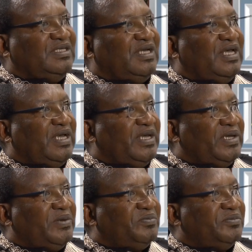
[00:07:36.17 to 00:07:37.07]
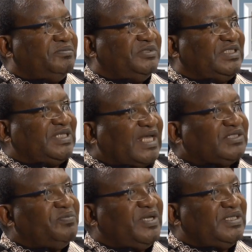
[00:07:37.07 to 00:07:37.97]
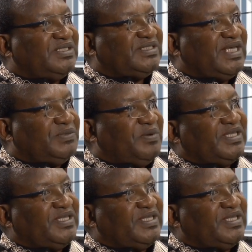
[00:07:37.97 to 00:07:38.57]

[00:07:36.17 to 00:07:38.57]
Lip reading: detachment sent